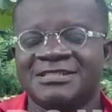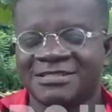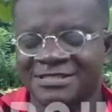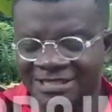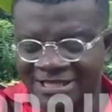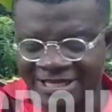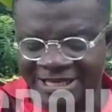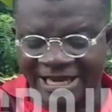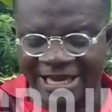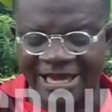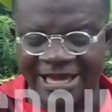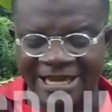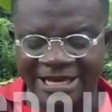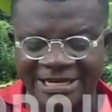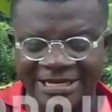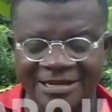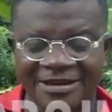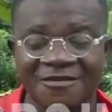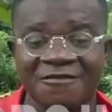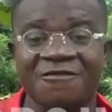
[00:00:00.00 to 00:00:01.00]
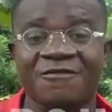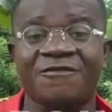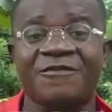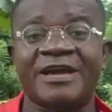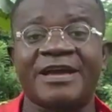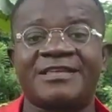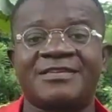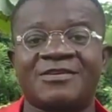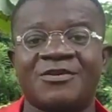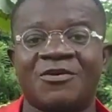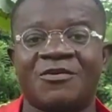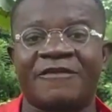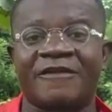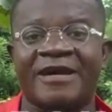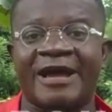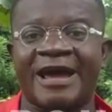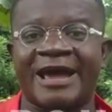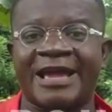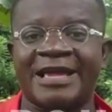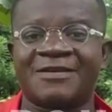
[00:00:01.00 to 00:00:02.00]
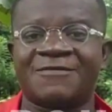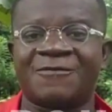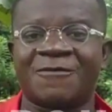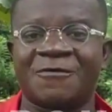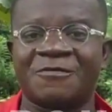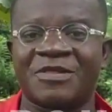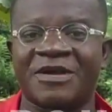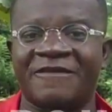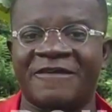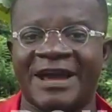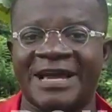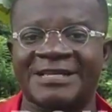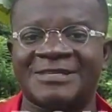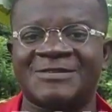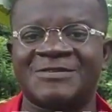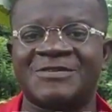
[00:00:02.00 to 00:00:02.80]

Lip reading: you can fetch your rice from the rice